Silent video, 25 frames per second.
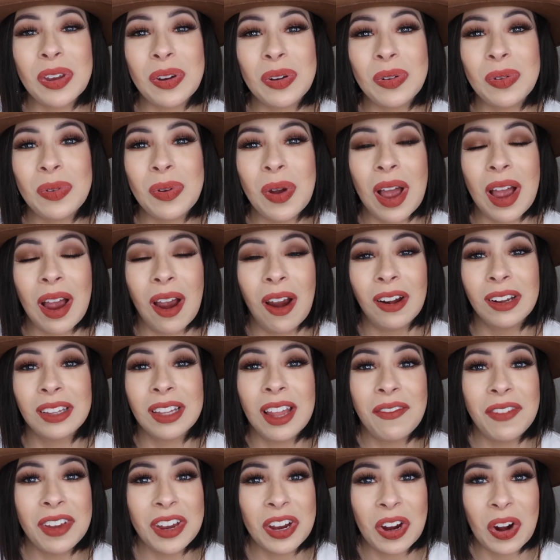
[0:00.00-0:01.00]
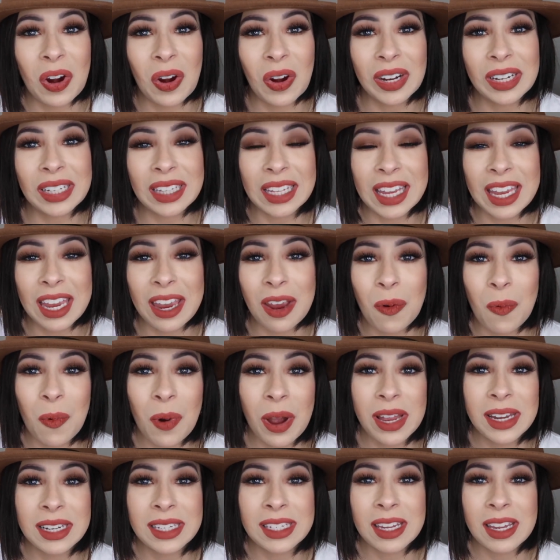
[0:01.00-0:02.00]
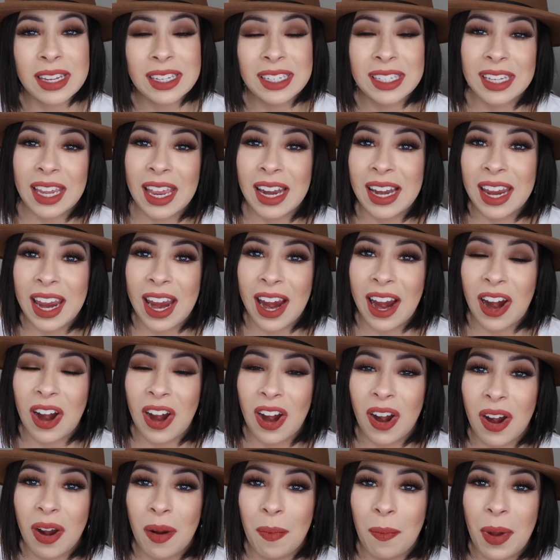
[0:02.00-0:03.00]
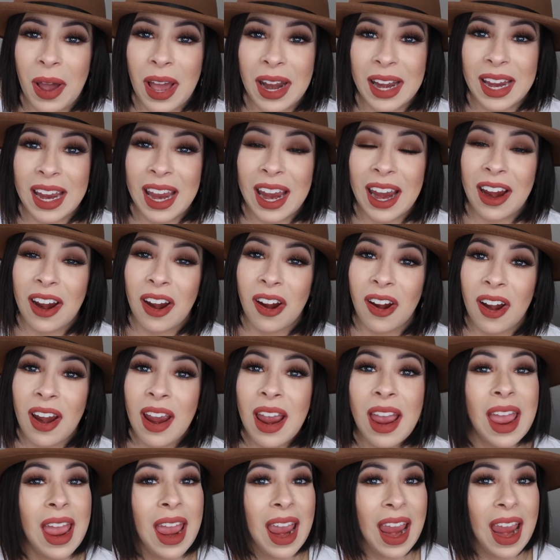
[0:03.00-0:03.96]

you are loving currently, what skincare, body care,